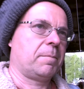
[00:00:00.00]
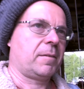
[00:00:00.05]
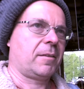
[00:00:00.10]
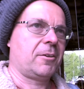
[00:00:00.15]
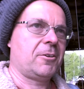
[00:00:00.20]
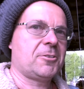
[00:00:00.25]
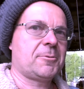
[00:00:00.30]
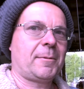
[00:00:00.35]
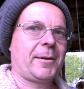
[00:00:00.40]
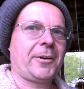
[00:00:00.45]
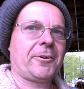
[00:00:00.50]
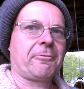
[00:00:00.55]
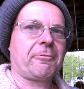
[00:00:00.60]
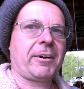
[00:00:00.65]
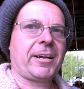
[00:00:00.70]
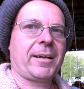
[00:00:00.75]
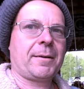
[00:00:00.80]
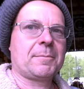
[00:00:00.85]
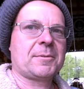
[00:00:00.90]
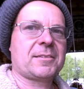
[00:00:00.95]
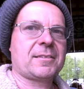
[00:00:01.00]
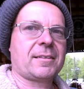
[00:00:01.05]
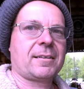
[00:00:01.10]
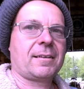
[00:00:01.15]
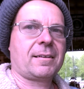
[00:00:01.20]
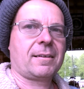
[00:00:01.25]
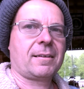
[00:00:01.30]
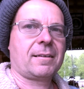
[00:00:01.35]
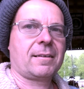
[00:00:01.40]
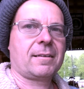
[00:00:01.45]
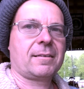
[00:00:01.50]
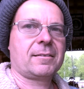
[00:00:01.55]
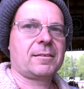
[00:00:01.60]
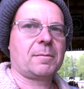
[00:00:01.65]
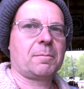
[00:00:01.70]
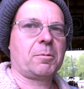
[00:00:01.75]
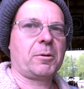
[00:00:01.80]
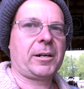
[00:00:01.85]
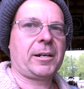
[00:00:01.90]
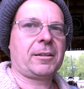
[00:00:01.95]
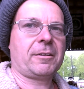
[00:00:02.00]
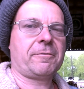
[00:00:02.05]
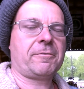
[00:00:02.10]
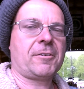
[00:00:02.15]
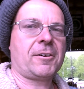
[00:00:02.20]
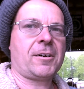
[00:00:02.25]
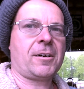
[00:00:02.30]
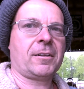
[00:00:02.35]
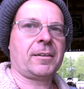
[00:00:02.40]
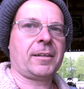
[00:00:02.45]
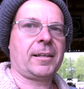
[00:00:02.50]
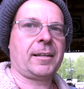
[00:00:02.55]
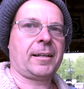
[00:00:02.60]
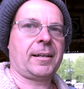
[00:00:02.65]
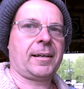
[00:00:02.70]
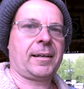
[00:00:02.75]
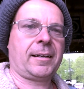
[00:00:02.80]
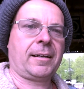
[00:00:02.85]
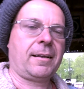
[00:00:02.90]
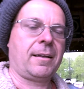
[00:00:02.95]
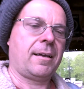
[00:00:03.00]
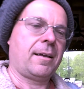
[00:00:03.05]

use my own rams to breed in the fall, and then I